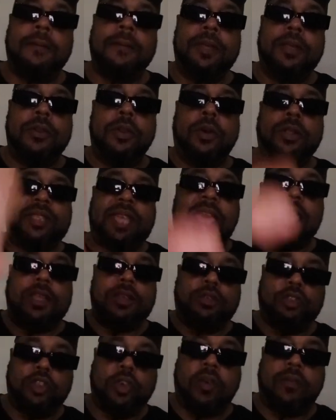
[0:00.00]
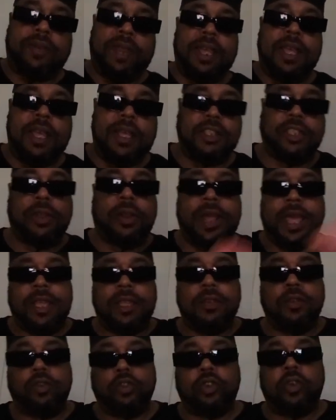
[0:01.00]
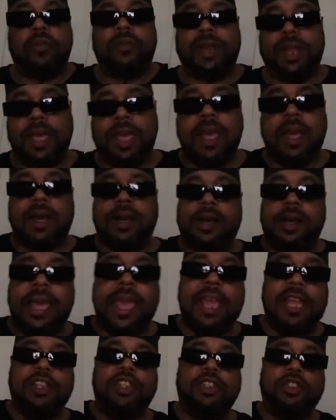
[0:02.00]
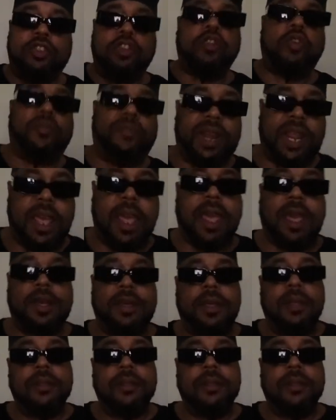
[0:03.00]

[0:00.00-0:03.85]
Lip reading: Norteños over there. Sureños over there. Asians over there.